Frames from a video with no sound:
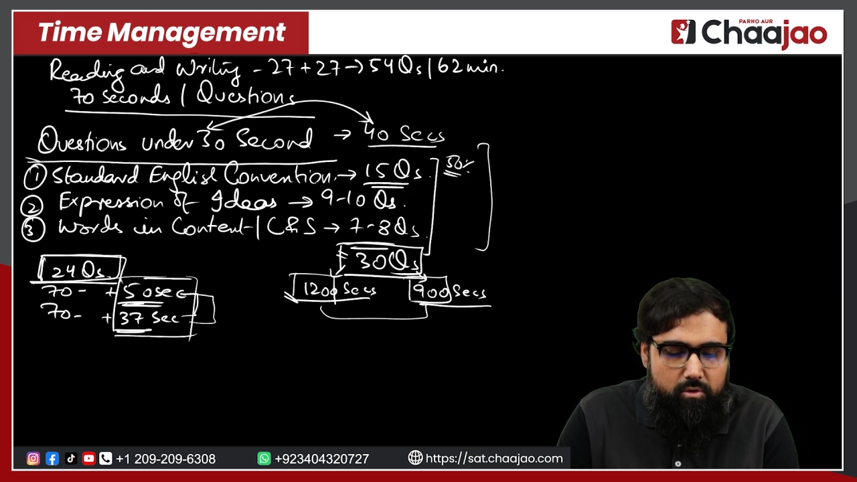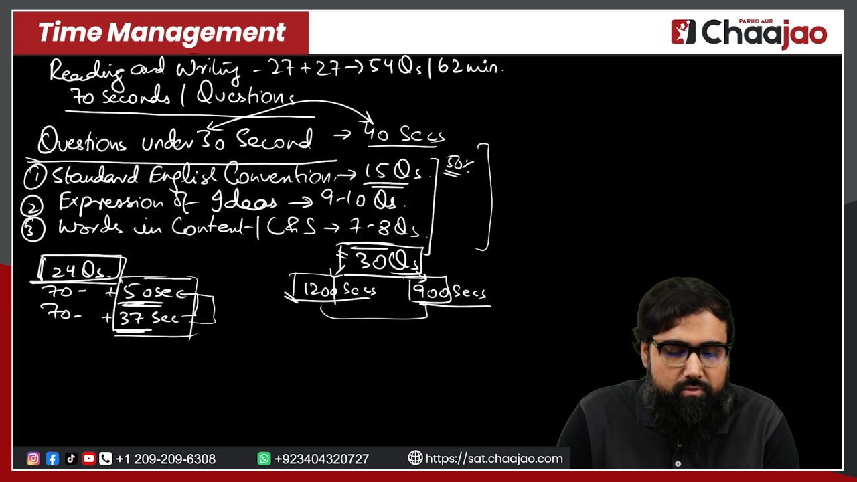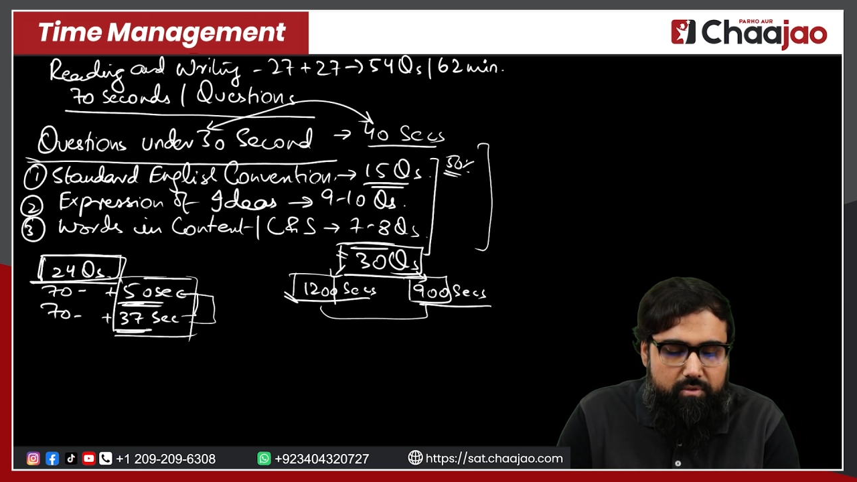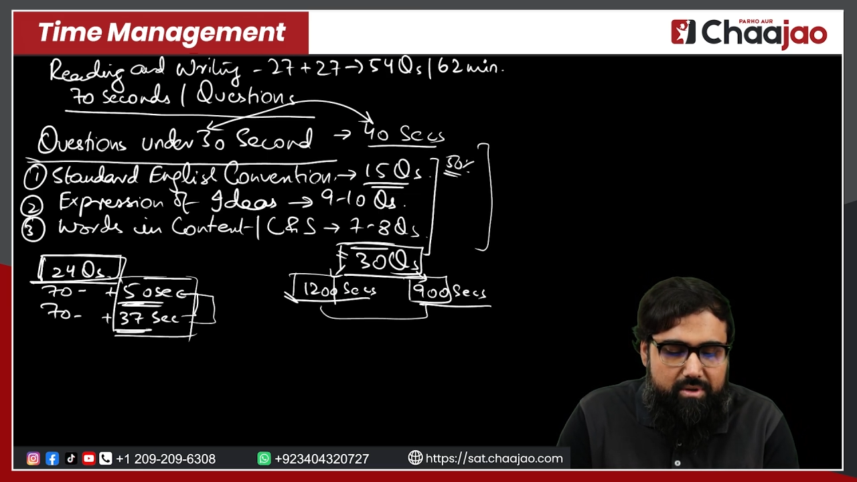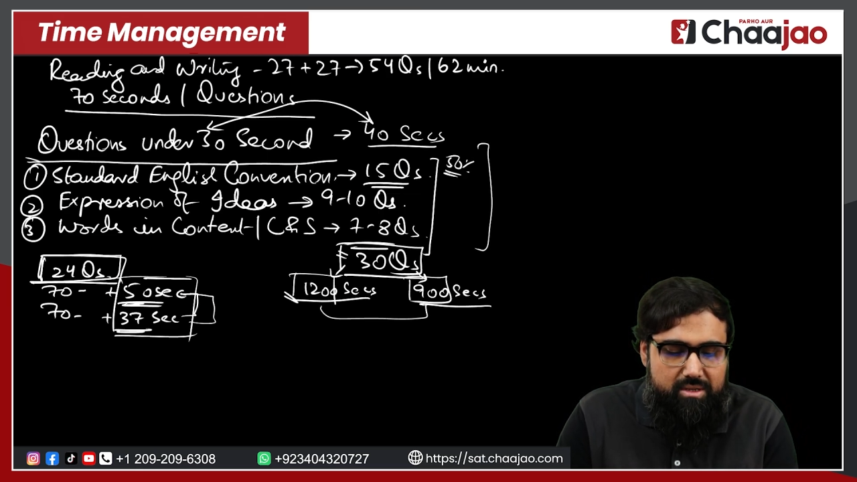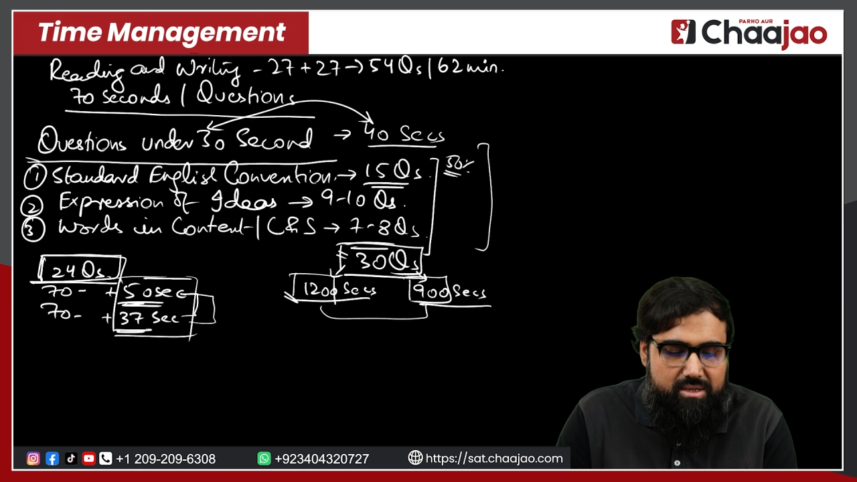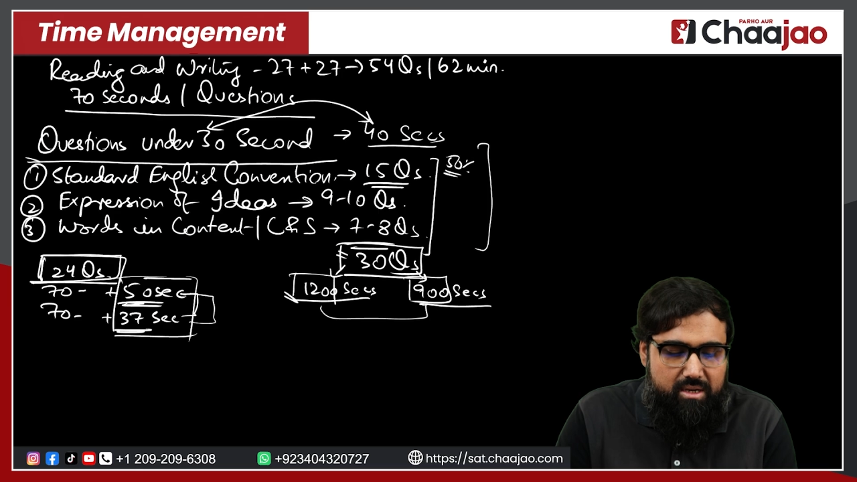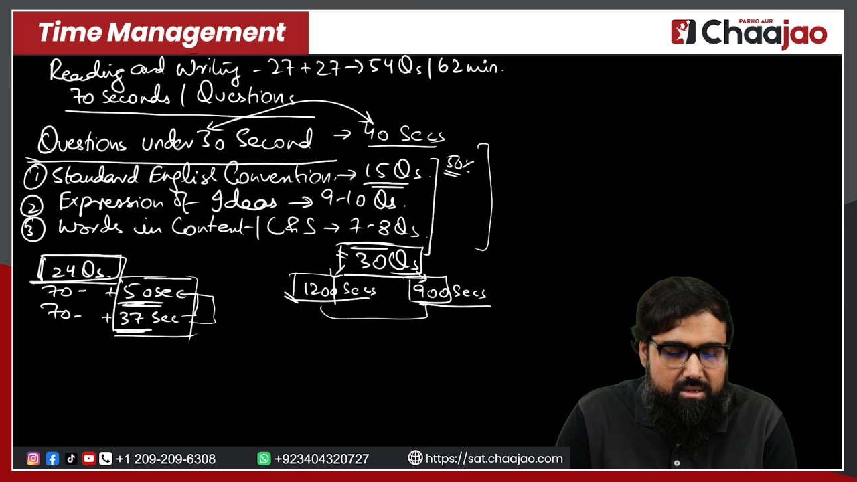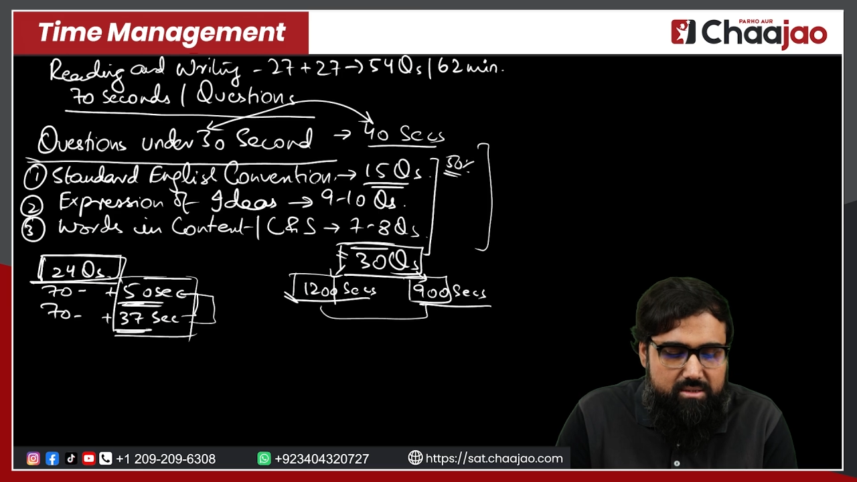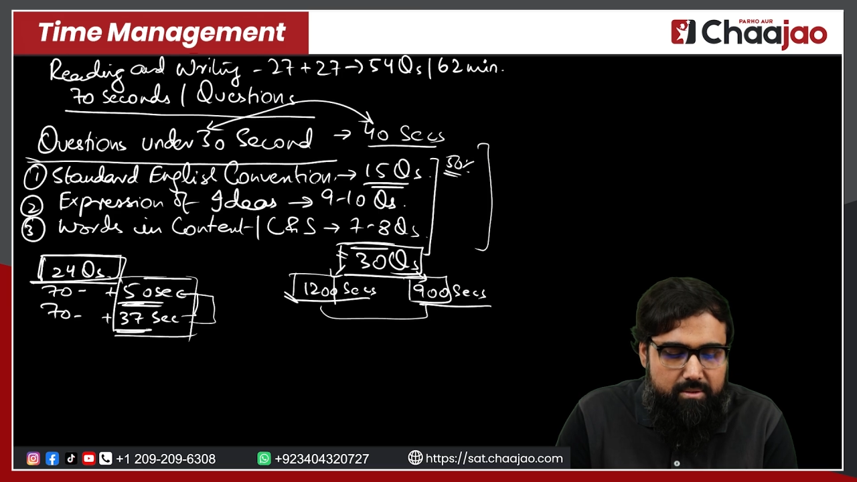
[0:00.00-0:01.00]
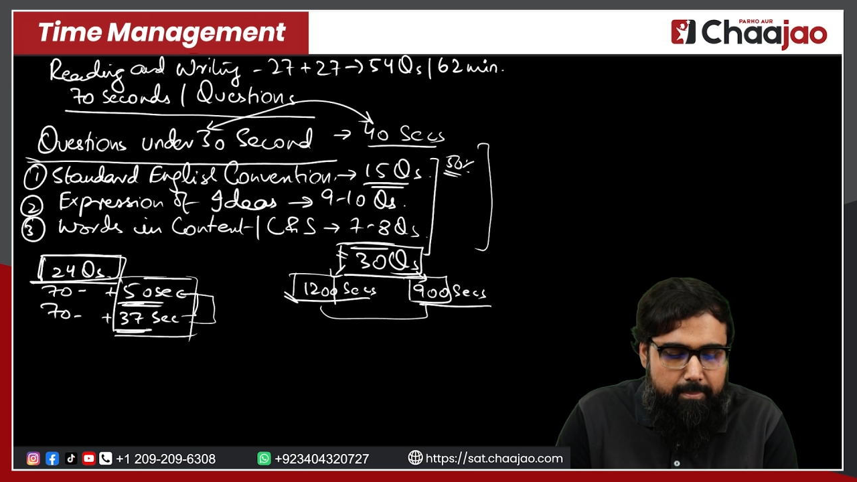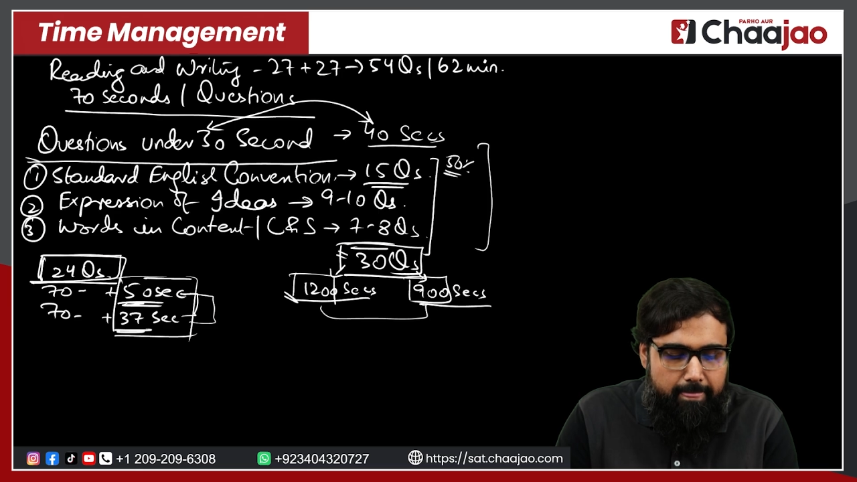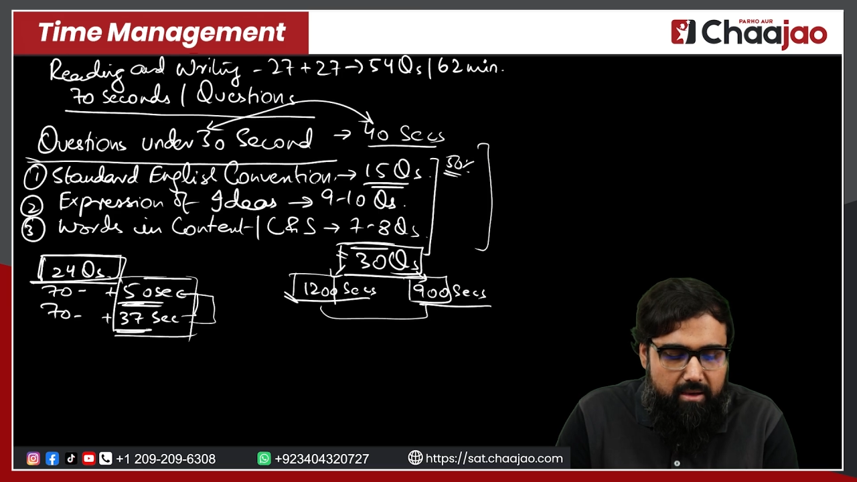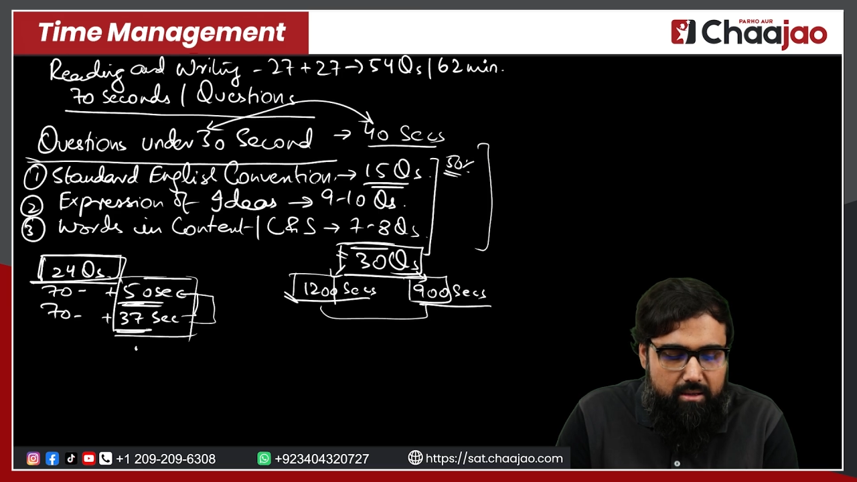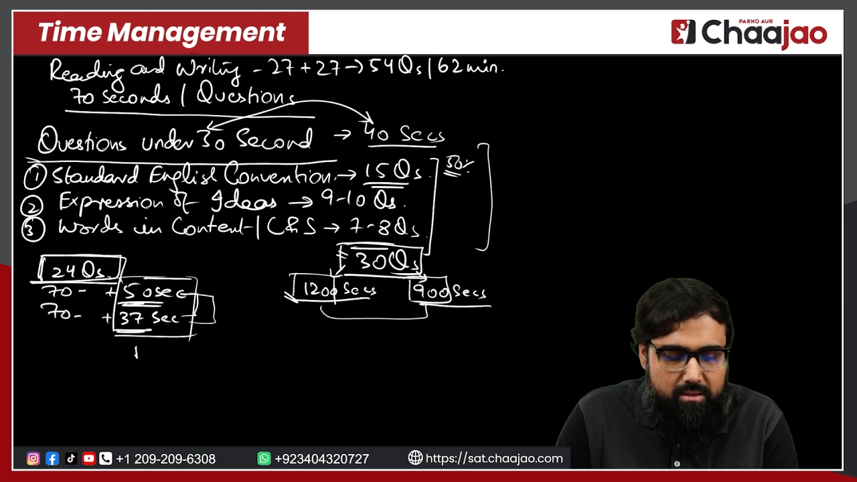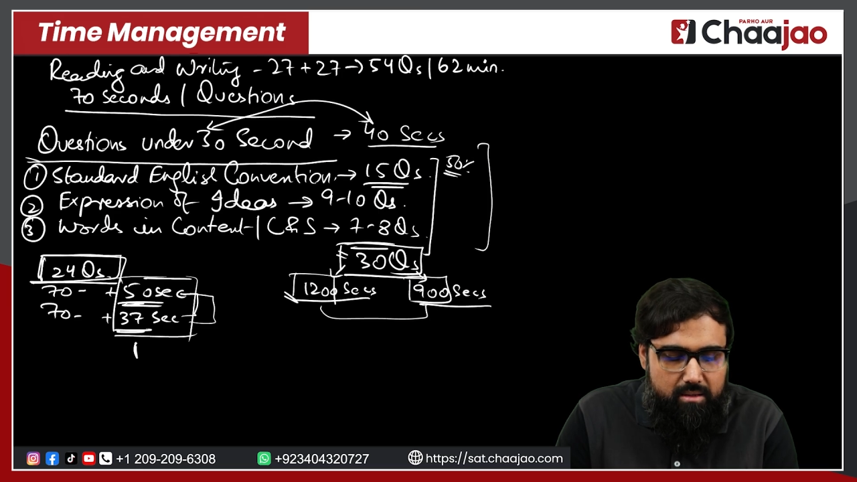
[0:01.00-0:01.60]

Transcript: to 50 seconds in